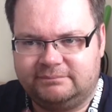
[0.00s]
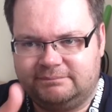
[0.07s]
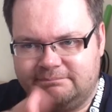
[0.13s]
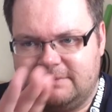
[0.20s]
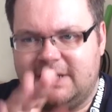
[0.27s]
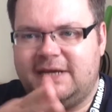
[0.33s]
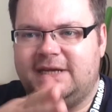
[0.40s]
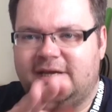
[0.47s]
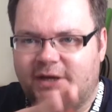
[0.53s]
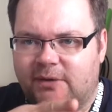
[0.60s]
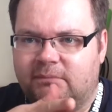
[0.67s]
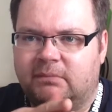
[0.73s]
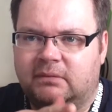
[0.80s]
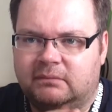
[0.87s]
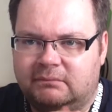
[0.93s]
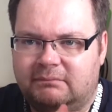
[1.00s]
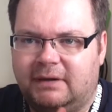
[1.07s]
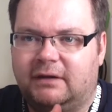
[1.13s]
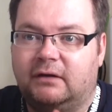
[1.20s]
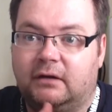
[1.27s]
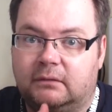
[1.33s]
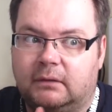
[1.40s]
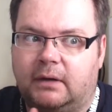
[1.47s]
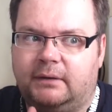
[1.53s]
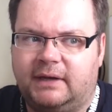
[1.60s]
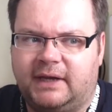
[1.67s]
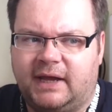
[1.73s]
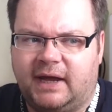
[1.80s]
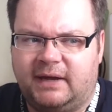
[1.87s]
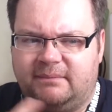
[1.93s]
medium, middle of the road
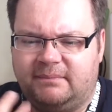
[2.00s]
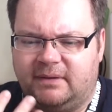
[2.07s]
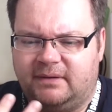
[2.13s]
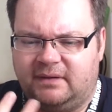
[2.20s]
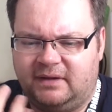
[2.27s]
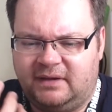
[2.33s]
again, but